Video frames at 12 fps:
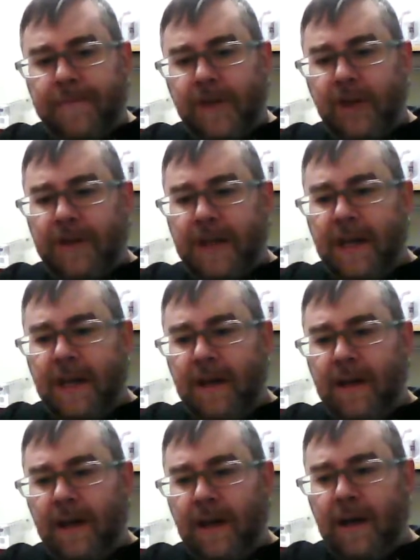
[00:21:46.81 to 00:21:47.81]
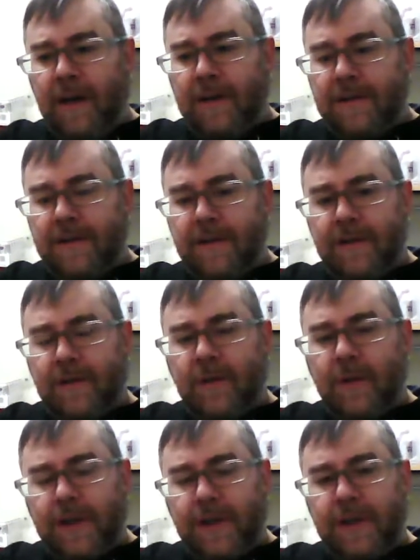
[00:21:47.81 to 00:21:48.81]
You can
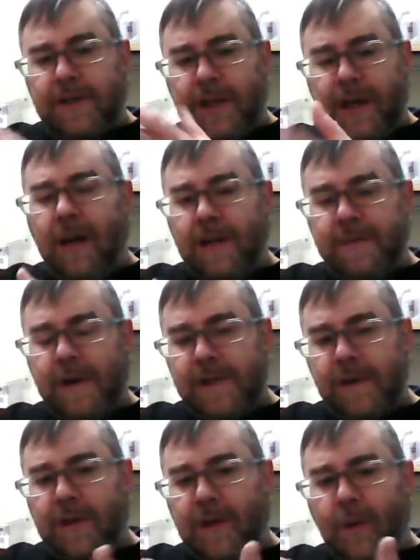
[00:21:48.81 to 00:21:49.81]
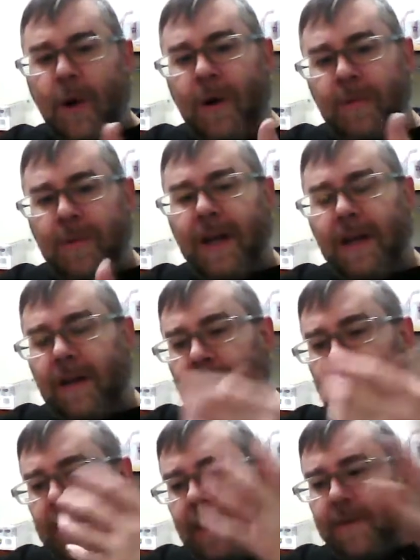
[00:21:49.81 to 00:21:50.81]
quickly share, especially with their 1-bit.
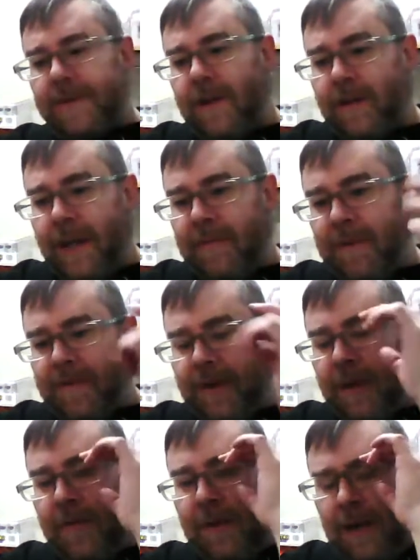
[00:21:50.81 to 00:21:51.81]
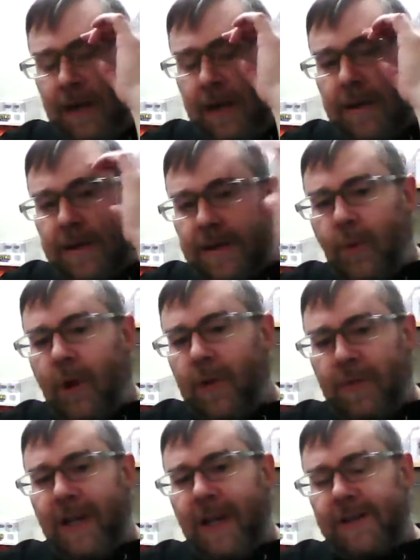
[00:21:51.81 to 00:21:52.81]
That was their claim to fame. There's the
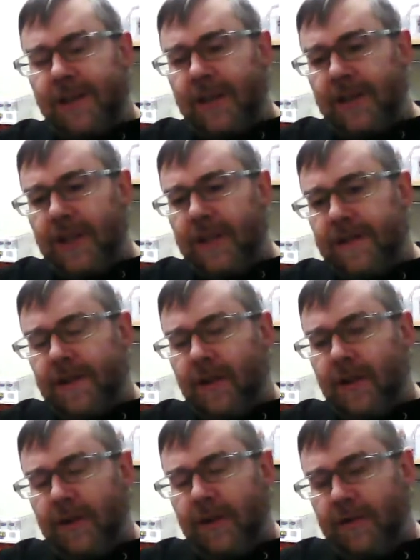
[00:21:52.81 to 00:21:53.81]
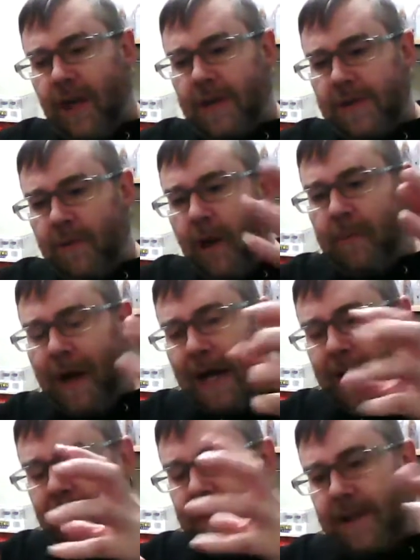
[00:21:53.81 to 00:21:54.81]
1-bit SDG, so you've got a small
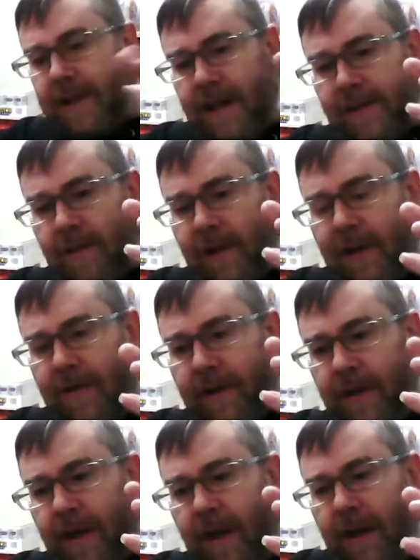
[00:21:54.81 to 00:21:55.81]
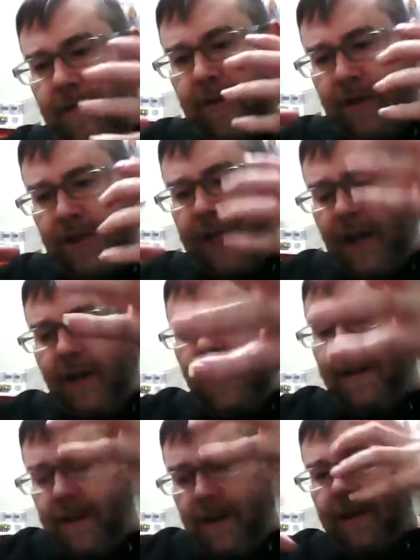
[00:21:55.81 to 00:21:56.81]
packet size or whatever for
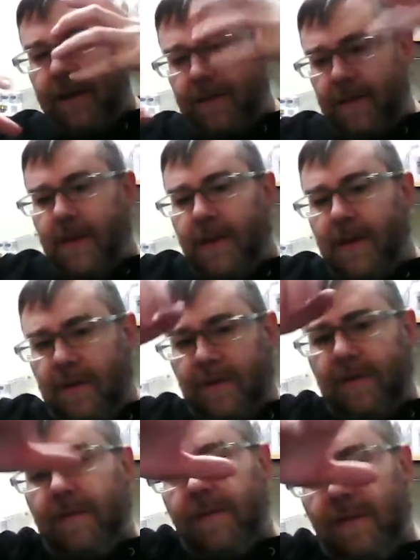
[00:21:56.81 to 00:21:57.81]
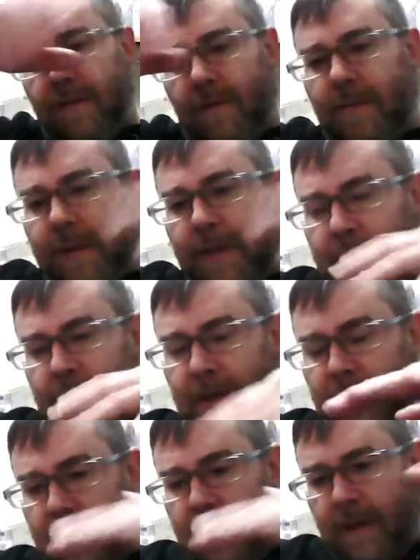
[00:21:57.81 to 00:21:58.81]
sharing the between
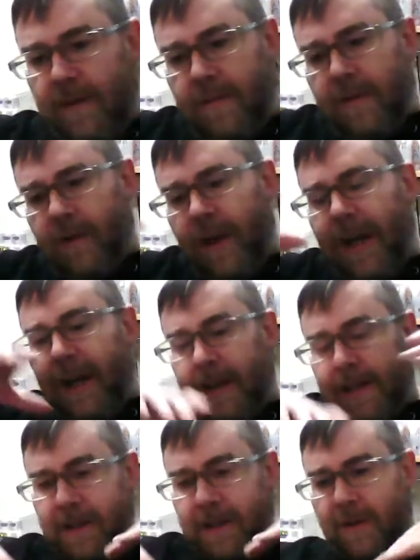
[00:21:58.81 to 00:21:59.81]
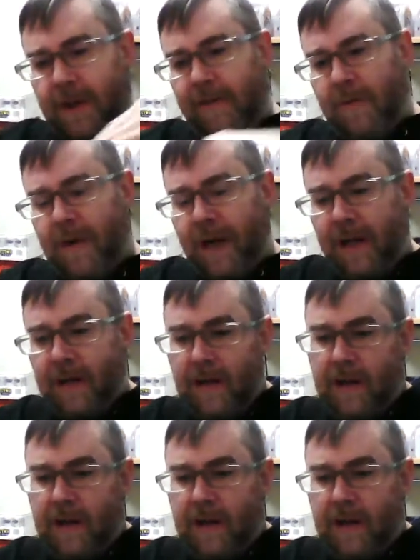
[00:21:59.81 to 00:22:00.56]
the gradients between everybody.